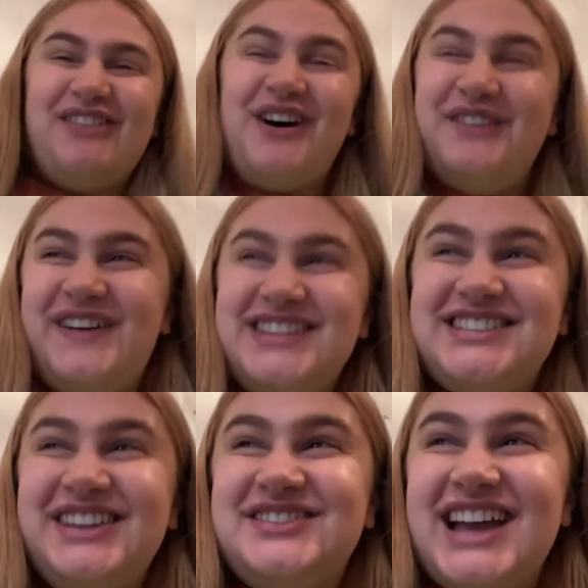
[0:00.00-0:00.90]
quite
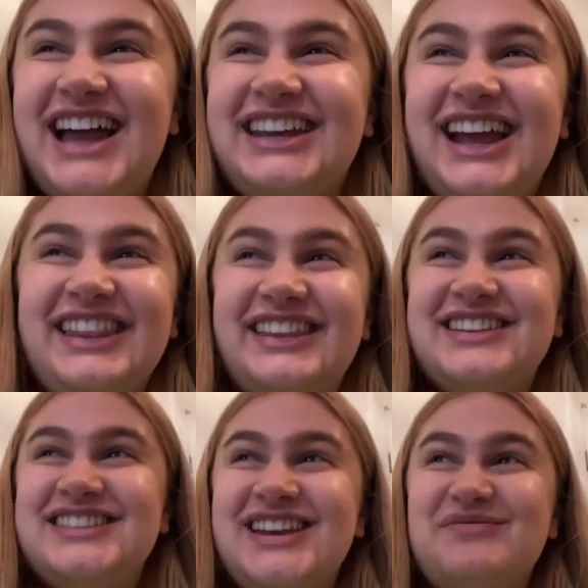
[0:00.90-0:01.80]
festive to edit, and then the
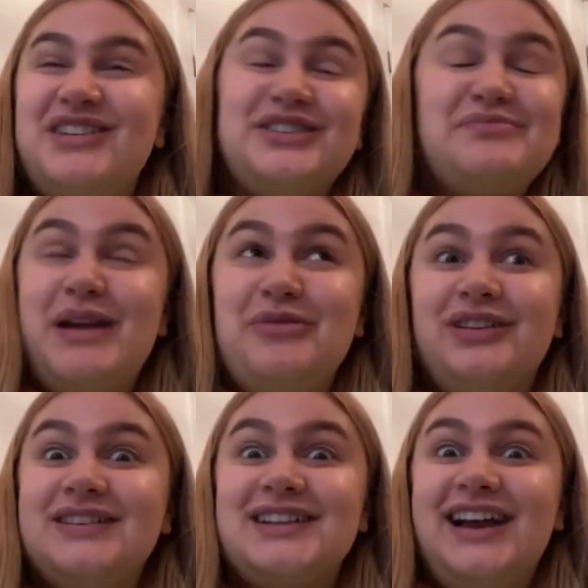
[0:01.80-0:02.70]
cinema just made me
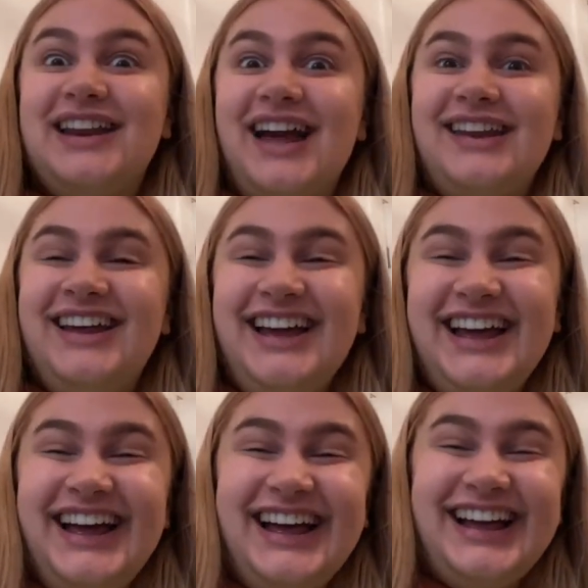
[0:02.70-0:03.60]
all excited again.
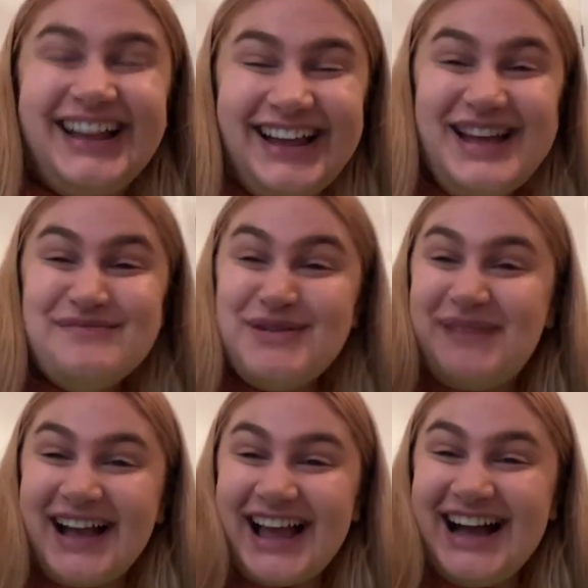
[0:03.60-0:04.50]
But
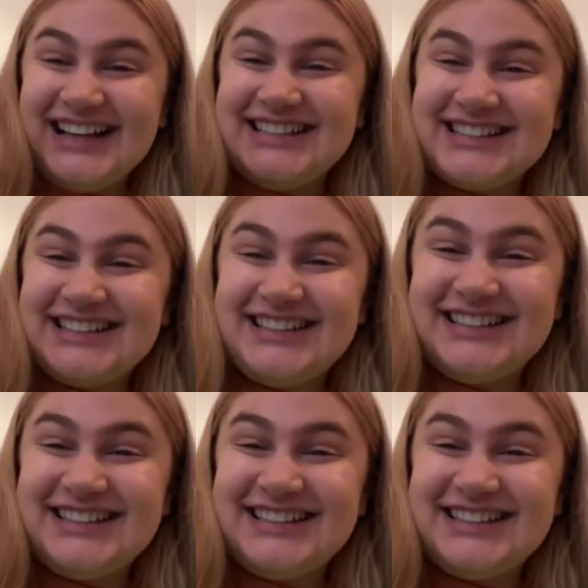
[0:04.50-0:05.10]
bye, guys.